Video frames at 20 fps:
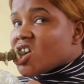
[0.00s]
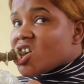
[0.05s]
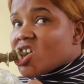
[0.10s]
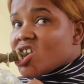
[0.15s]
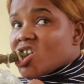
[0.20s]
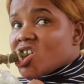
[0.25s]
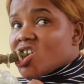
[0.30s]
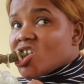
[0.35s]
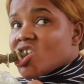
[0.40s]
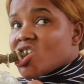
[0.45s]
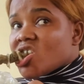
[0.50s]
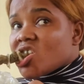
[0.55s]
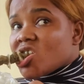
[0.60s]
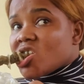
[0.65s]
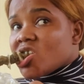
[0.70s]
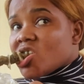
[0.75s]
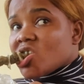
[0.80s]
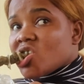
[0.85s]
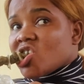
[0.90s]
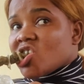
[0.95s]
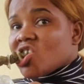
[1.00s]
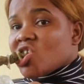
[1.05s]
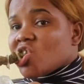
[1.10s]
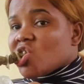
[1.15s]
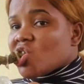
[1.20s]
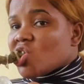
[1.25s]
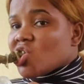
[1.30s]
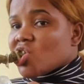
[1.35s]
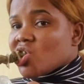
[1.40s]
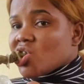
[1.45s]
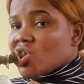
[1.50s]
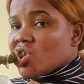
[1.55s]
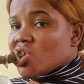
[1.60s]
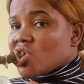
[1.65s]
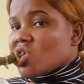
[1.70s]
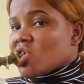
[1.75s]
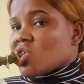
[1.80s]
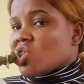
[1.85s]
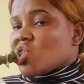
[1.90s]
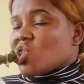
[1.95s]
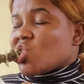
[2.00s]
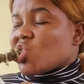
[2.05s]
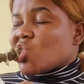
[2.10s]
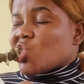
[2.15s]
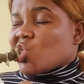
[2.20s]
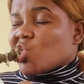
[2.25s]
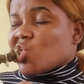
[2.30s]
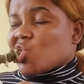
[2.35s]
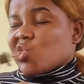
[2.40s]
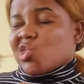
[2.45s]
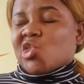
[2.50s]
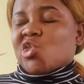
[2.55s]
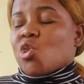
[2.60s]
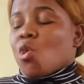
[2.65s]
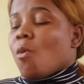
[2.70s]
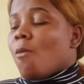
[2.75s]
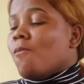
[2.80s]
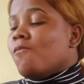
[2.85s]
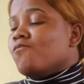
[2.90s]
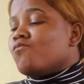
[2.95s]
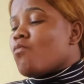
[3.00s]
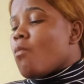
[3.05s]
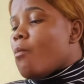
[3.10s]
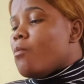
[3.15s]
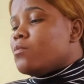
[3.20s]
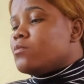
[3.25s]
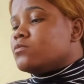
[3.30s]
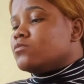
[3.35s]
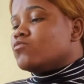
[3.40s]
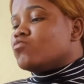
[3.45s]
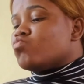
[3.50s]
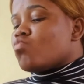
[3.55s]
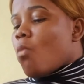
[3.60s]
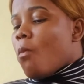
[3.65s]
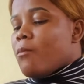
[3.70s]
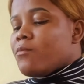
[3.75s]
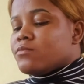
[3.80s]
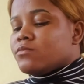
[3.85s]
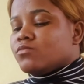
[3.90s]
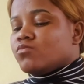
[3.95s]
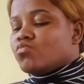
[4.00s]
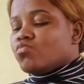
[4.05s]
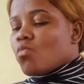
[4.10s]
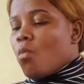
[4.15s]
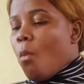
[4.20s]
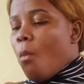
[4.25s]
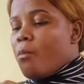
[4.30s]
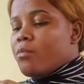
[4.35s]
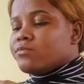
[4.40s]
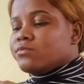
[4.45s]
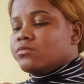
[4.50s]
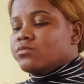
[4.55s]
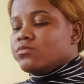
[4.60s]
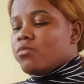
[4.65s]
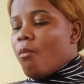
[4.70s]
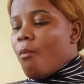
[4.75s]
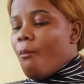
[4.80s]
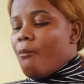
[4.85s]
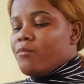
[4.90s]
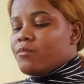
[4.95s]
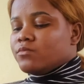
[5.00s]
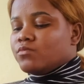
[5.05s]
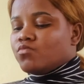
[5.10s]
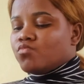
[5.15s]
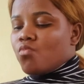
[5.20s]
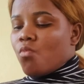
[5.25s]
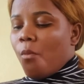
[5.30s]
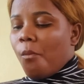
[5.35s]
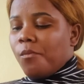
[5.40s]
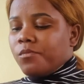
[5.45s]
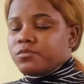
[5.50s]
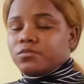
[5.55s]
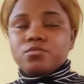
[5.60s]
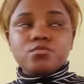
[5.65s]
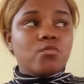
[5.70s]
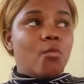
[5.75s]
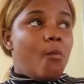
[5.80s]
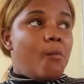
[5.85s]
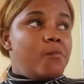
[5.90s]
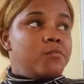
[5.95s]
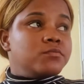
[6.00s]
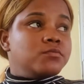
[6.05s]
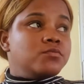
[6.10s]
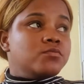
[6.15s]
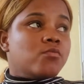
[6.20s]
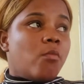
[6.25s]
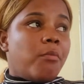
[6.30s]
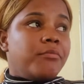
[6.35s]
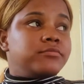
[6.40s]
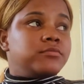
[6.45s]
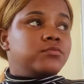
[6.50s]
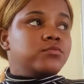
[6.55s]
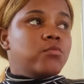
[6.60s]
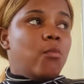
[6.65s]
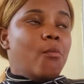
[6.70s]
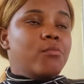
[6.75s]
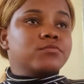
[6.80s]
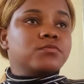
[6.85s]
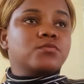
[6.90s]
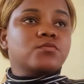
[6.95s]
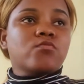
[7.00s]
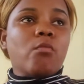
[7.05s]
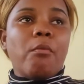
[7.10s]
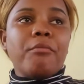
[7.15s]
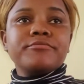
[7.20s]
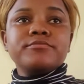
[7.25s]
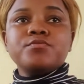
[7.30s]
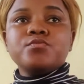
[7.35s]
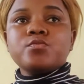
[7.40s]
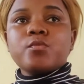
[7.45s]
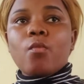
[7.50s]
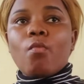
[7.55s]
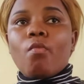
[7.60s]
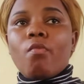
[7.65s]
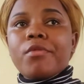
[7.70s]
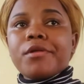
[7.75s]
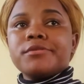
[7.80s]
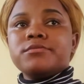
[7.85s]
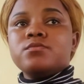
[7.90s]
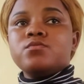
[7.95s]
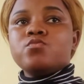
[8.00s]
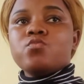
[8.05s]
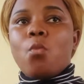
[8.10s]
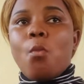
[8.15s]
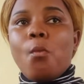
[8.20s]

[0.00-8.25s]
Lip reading: and there was no lecture going to happen there. So I was sitting there, so let me show you how I eat my lazy gizzy.